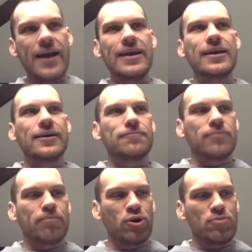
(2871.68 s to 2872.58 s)
any
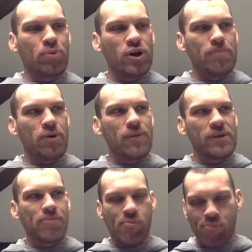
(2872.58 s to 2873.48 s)
put a bit
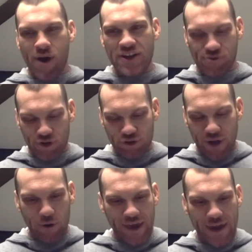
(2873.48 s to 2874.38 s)
of pressure on you
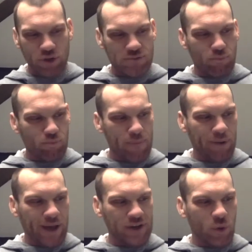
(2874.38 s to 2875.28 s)
now? Again, it wasn't a
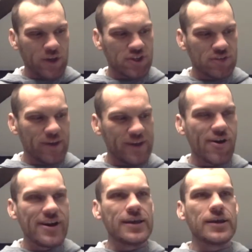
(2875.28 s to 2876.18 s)
planned question, but is there
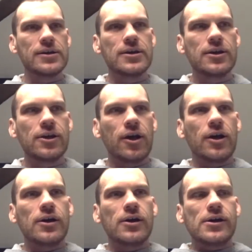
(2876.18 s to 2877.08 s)
any
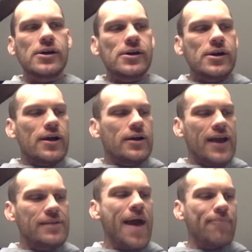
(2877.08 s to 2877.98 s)

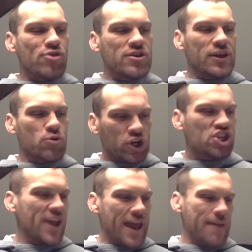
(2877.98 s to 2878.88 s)
memory that you want to
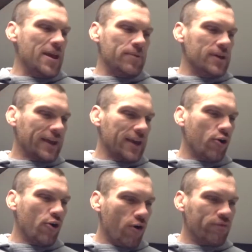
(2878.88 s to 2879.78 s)
share, maybe, like,
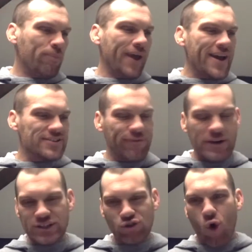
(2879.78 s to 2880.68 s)
or of the players, a
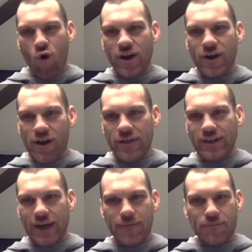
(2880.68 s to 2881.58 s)
funny story or anything
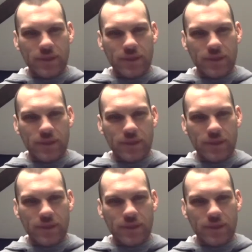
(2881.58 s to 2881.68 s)
that